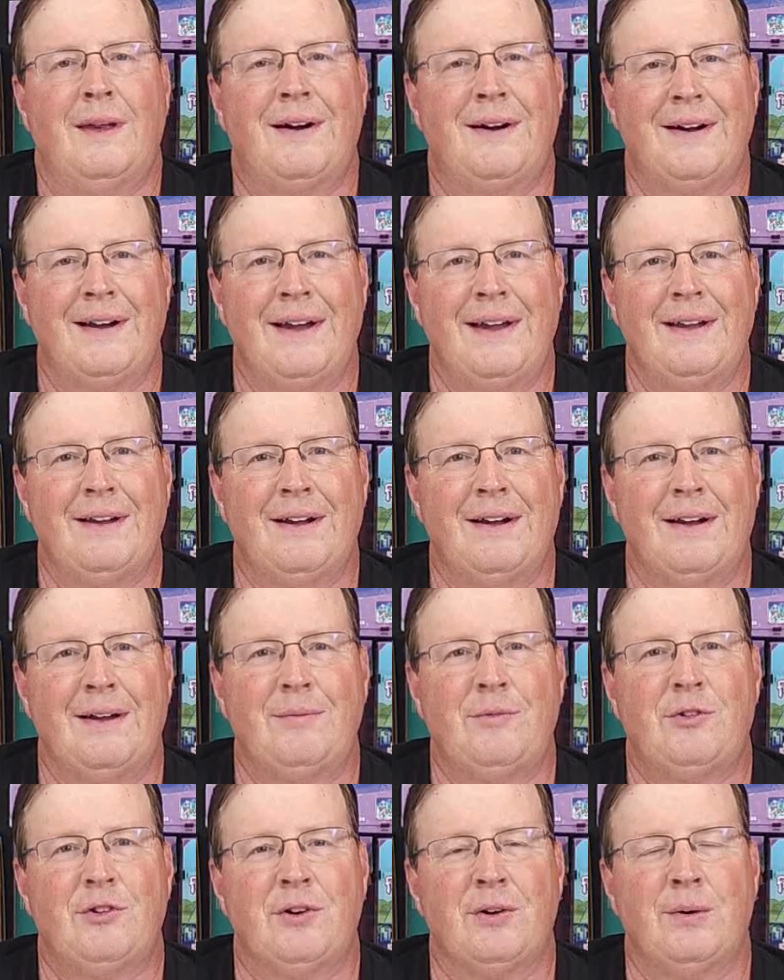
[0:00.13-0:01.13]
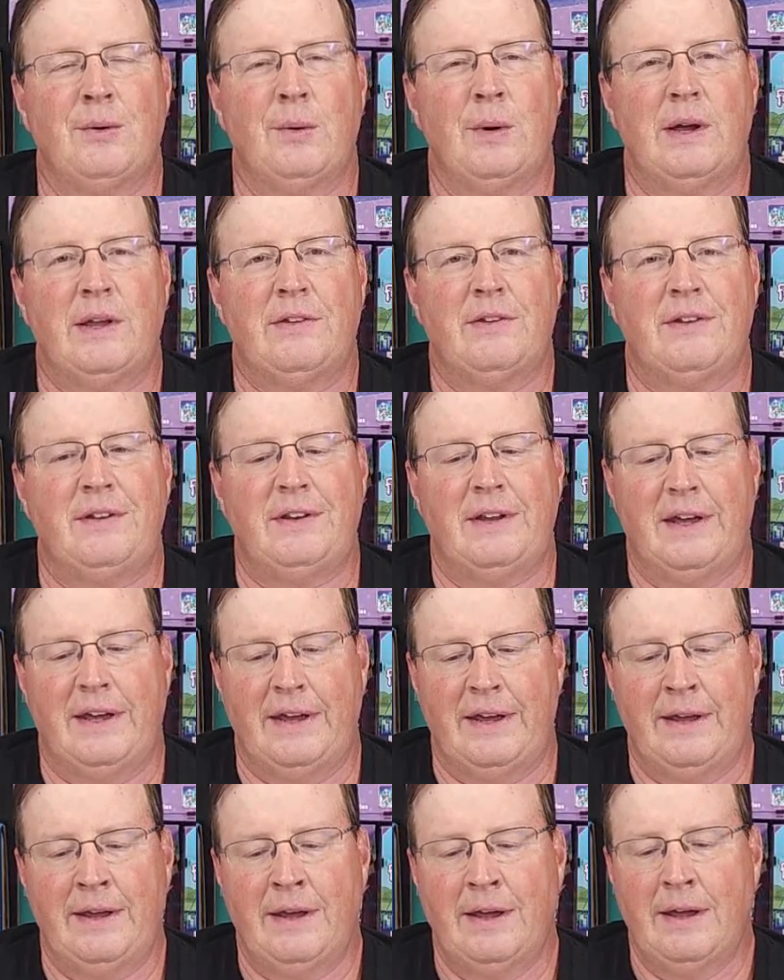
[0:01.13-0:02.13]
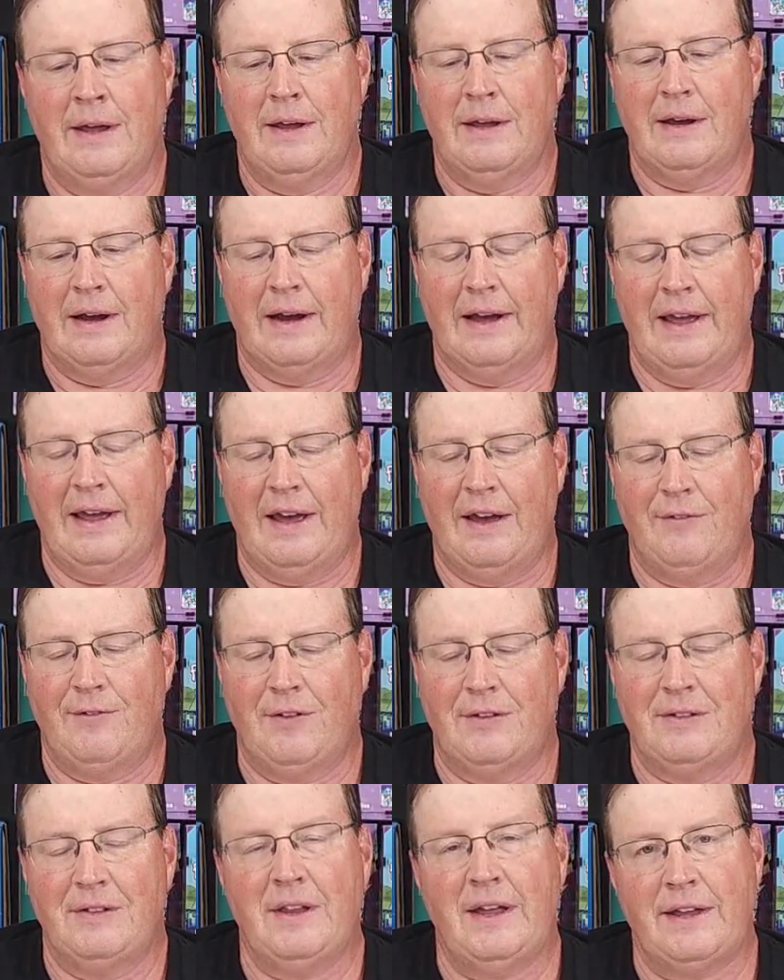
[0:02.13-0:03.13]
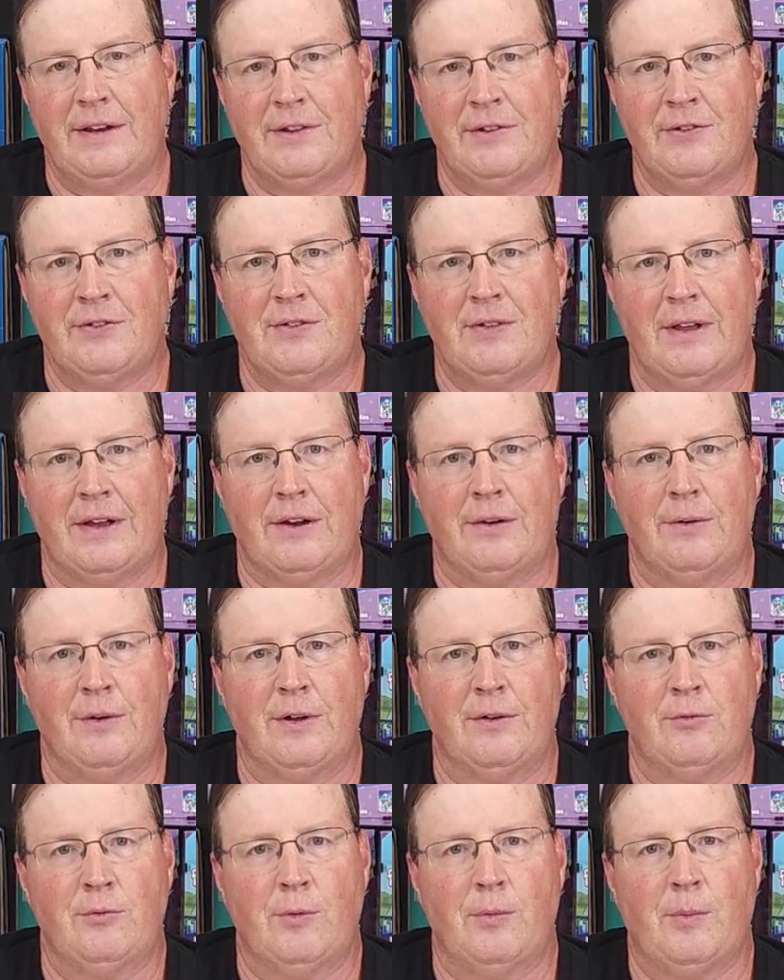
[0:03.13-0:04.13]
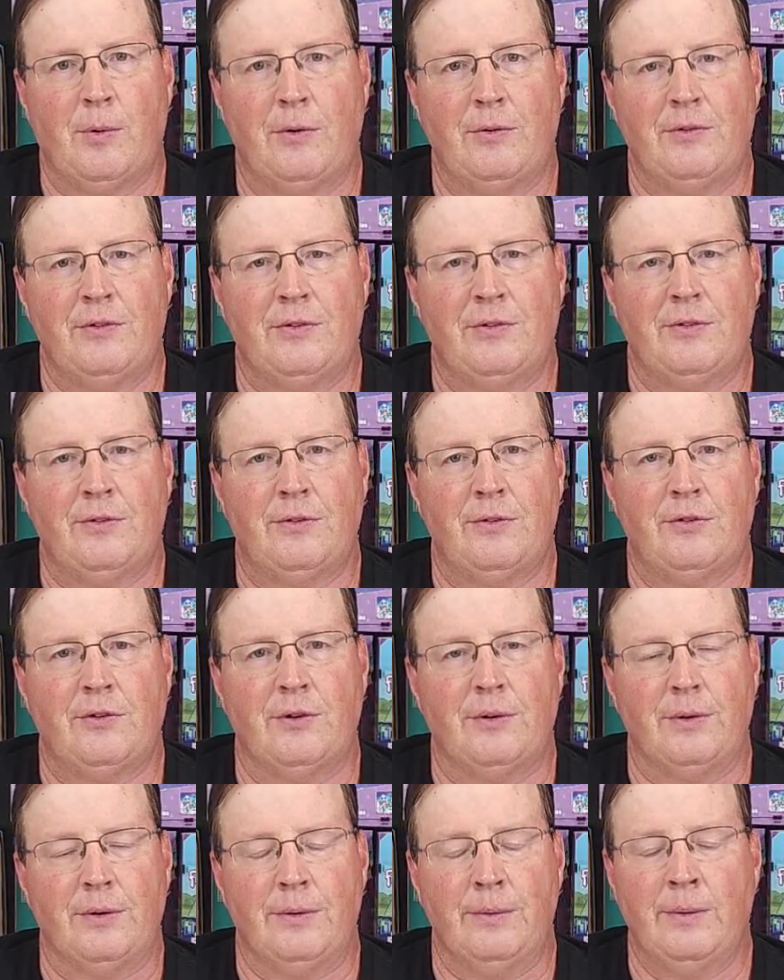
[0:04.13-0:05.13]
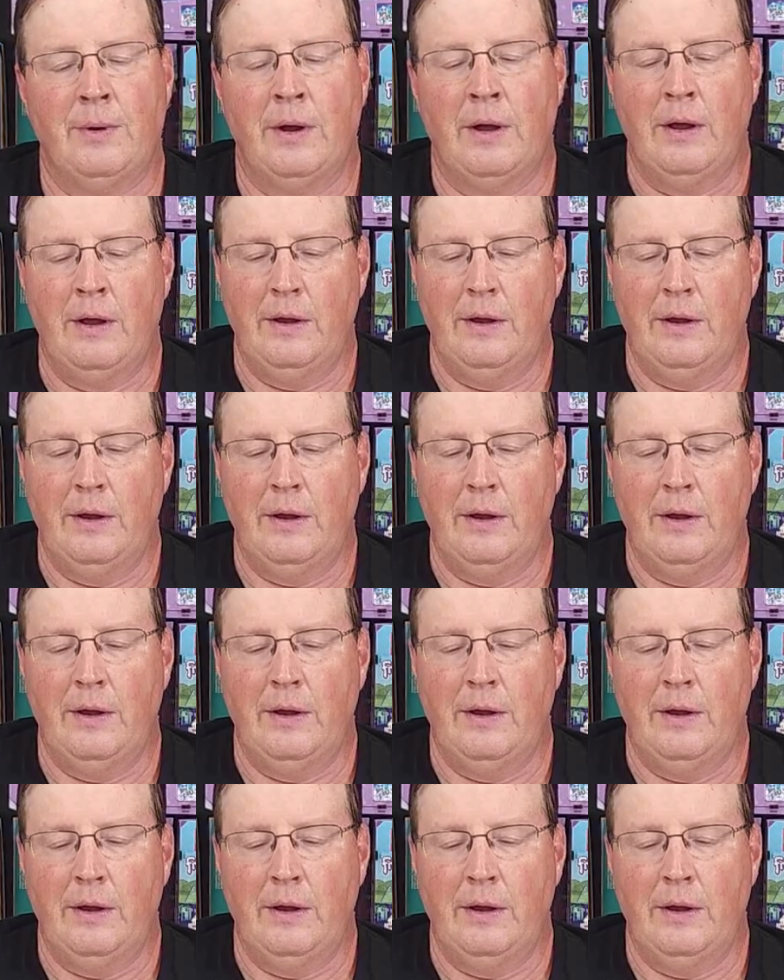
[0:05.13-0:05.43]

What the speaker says: Hi, I'm Joe, and today I have the latest LEGO gift with purchase to show you.